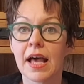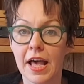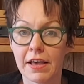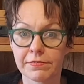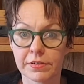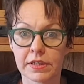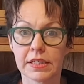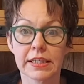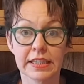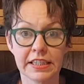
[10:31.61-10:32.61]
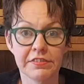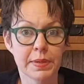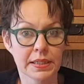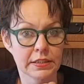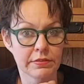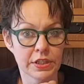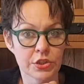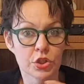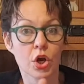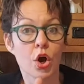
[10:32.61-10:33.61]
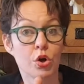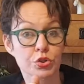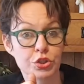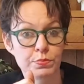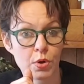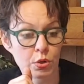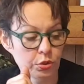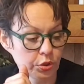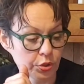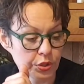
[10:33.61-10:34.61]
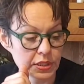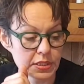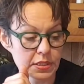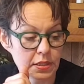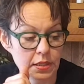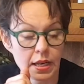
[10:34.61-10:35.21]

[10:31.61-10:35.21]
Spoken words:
ever leave batteries or small toys